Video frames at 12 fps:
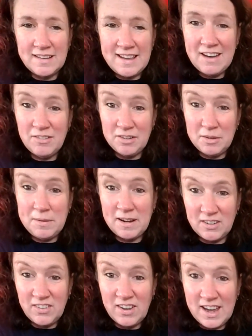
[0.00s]
hair on the
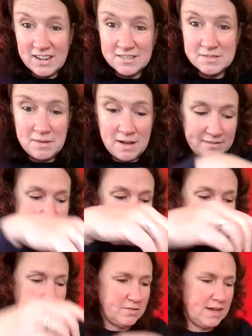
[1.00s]
back of her head as well.
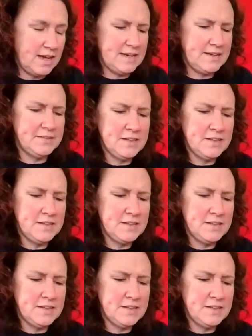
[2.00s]
Okay,